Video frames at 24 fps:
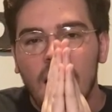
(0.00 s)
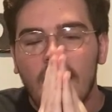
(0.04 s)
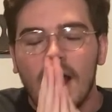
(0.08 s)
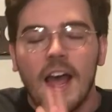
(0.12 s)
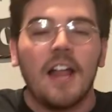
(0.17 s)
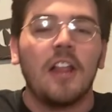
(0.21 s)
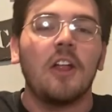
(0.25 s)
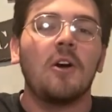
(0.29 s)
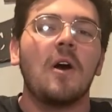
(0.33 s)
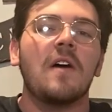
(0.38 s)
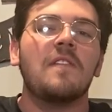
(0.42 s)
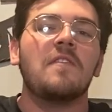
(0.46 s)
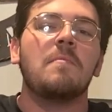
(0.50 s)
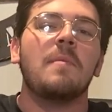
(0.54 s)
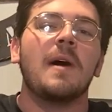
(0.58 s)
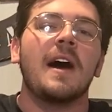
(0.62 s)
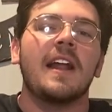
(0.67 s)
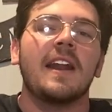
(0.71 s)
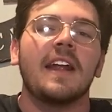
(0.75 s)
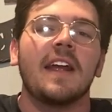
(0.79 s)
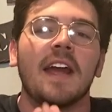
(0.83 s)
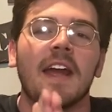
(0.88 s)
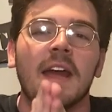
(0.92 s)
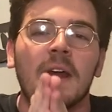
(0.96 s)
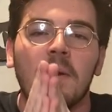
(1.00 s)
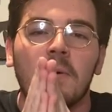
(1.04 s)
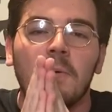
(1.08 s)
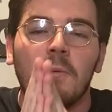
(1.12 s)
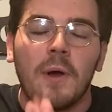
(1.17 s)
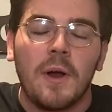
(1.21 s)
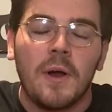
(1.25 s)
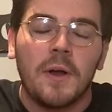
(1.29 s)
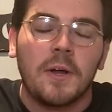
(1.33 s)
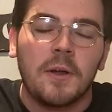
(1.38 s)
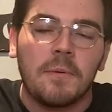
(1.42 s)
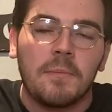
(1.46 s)
Hello, everybody, and
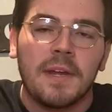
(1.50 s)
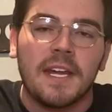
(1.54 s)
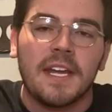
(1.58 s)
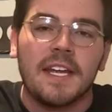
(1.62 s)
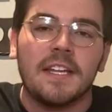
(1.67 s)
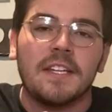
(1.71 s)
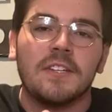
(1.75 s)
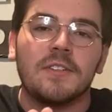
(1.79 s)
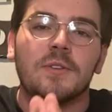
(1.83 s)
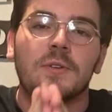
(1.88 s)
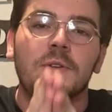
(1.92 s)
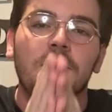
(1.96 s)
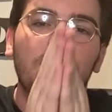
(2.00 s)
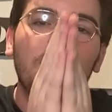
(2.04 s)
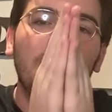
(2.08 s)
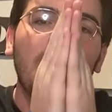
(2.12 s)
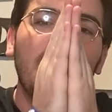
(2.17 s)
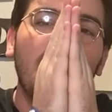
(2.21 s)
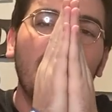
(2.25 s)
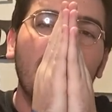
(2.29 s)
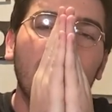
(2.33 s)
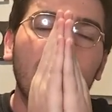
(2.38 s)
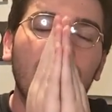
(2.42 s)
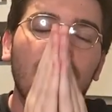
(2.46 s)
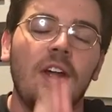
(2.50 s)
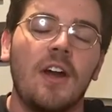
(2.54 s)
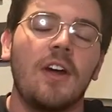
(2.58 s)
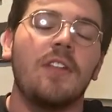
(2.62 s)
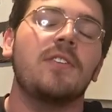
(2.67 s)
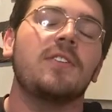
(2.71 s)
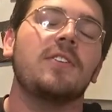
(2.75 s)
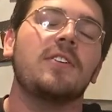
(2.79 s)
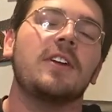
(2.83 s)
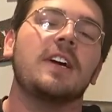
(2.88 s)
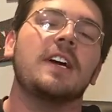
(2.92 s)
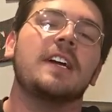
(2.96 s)
welcome into
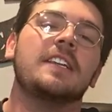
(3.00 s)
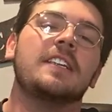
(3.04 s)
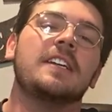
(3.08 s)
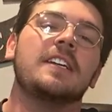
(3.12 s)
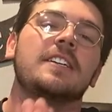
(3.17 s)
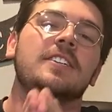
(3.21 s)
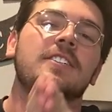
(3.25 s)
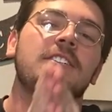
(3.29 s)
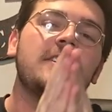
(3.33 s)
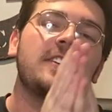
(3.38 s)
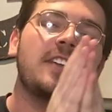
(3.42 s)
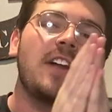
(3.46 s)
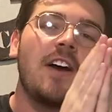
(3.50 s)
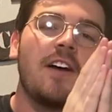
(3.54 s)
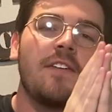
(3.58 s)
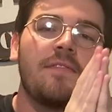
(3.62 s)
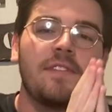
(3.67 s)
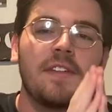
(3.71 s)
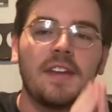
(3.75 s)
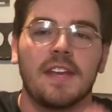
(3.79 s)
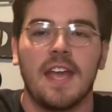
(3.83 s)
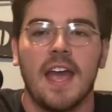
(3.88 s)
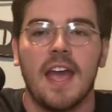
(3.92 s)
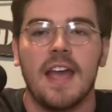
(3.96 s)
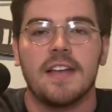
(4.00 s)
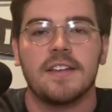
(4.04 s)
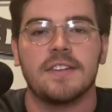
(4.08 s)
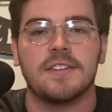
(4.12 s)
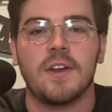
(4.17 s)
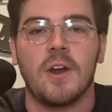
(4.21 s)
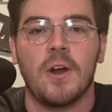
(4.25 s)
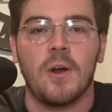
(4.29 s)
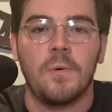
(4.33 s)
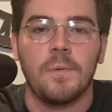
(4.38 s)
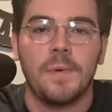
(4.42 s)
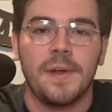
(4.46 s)
another edition of the
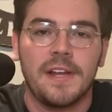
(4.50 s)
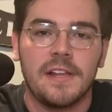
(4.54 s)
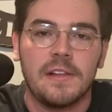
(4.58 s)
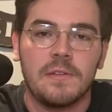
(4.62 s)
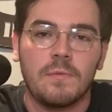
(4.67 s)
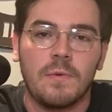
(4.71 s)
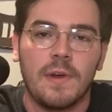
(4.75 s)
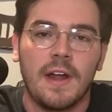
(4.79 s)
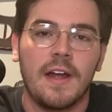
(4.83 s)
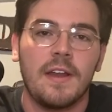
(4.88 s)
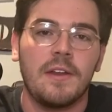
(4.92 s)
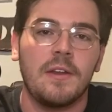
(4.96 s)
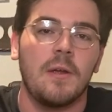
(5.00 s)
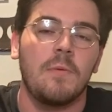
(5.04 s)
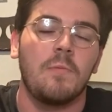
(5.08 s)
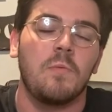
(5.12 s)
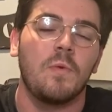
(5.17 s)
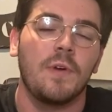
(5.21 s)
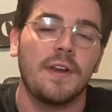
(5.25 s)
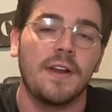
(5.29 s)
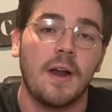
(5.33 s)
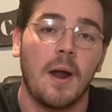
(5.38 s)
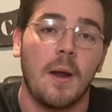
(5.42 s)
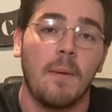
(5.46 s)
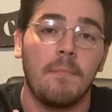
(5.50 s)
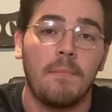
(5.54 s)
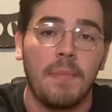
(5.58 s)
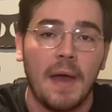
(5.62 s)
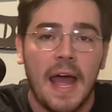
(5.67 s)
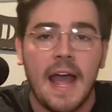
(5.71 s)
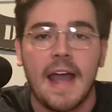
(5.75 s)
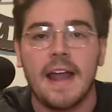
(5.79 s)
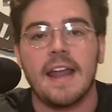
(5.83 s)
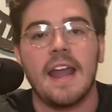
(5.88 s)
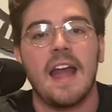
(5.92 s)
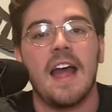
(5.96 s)
KSR Weekly Roundup. We are
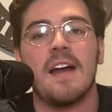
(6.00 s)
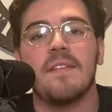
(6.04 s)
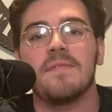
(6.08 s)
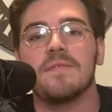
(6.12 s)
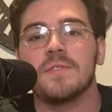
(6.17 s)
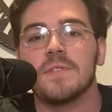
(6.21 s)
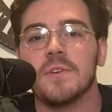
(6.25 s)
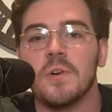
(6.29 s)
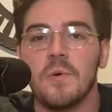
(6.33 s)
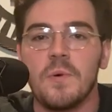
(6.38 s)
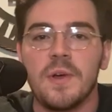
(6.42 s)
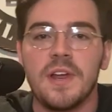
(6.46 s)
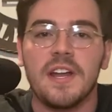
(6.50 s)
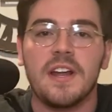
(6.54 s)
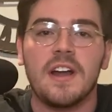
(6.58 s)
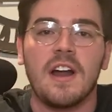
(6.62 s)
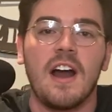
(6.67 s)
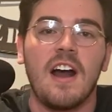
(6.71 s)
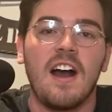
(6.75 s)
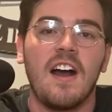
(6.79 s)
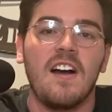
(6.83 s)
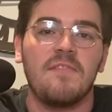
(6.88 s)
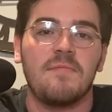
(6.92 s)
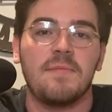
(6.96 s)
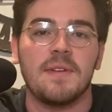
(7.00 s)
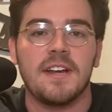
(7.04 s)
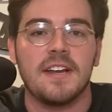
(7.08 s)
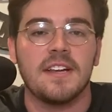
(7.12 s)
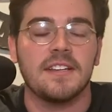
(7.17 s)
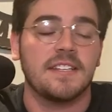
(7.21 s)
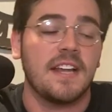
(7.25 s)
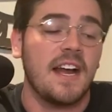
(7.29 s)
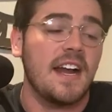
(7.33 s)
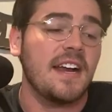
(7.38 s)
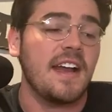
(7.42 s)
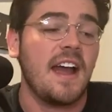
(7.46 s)
back after a week off
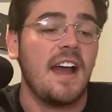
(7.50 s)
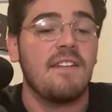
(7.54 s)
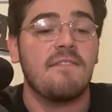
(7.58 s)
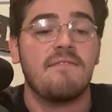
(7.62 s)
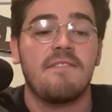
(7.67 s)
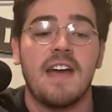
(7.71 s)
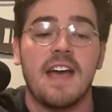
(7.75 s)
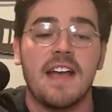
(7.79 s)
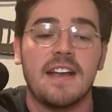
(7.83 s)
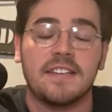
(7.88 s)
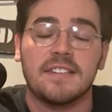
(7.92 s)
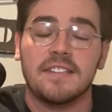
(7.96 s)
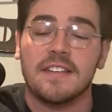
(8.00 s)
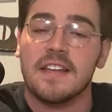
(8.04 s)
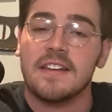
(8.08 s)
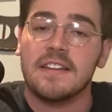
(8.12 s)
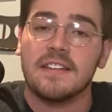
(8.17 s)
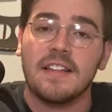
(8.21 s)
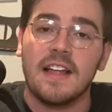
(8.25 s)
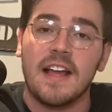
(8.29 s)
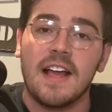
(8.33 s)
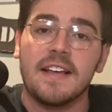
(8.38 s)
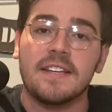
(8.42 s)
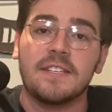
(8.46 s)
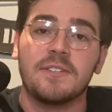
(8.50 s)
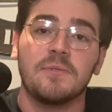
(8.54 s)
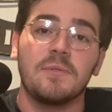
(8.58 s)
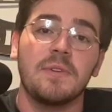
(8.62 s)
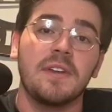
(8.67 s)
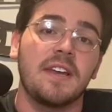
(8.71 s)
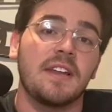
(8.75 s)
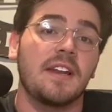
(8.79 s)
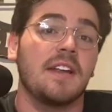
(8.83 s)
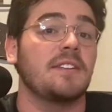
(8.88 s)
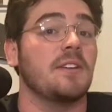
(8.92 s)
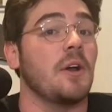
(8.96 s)
because I got vaccinated last
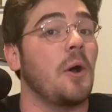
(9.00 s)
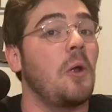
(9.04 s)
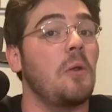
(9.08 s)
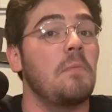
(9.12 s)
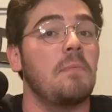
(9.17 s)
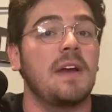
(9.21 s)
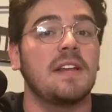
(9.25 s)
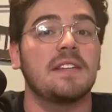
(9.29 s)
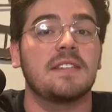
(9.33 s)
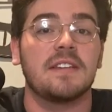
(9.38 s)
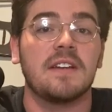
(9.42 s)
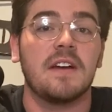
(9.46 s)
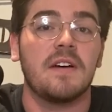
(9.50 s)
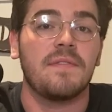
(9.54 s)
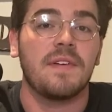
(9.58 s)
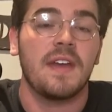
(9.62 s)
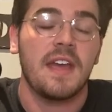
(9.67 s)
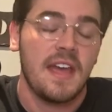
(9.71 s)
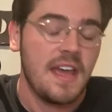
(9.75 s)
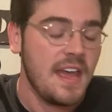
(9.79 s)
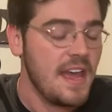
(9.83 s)
week, and I told myself